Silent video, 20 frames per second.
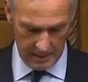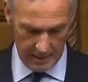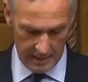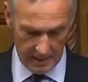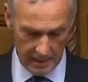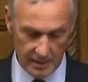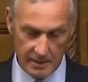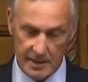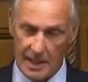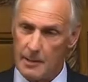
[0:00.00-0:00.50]

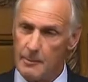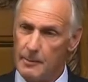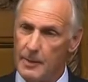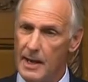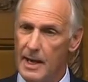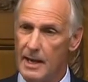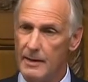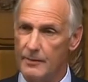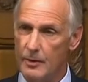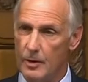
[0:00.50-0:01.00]
In a
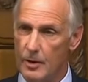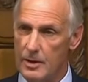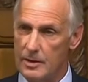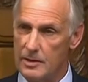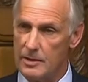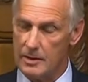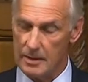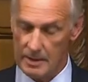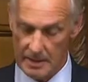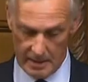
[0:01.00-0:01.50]
deadpan
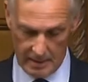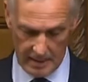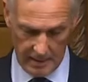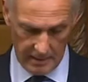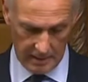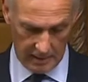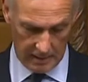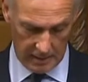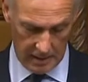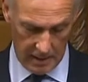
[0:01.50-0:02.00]
voice,
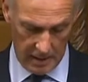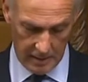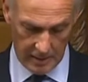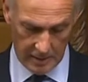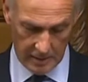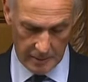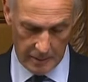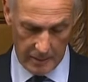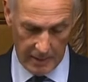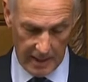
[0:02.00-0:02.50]
the clerk
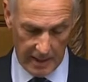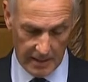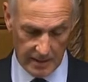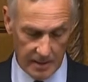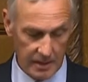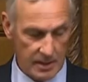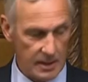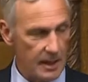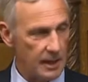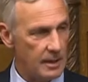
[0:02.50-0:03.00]
explained
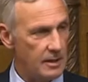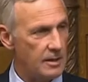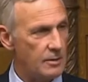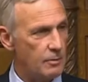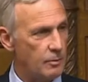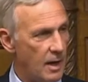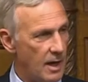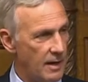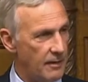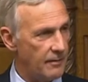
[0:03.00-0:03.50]
he'd taken his
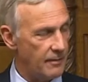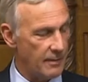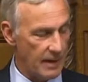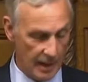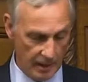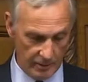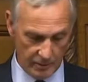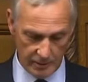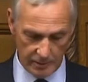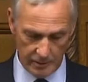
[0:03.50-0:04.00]
wife
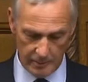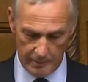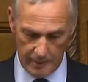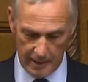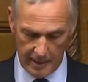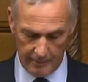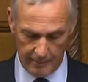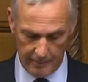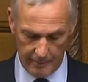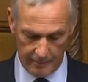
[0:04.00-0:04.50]
out to the
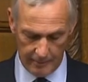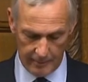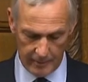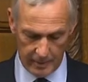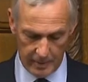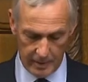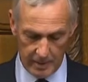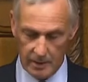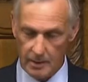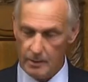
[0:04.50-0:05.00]
pub
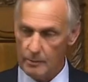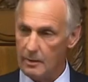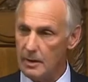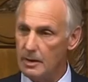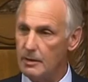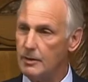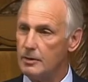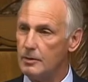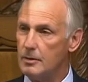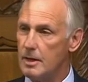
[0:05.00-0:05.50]

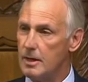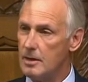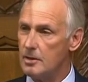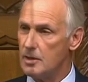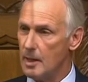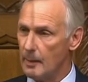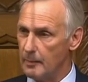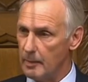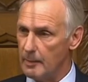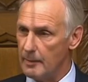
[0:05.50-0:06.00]
when 3
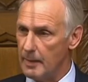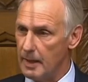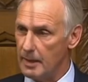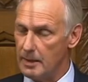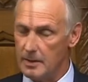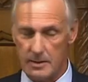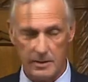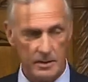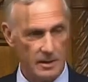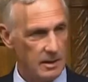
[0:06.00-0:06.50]

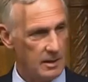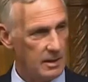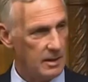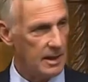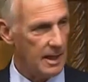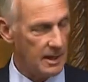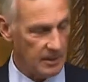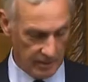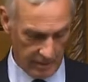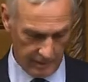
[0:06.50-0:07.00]
troublemakers
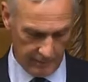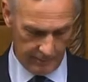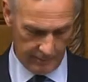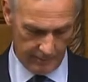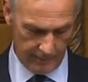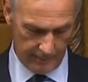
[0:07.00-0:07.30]
entered.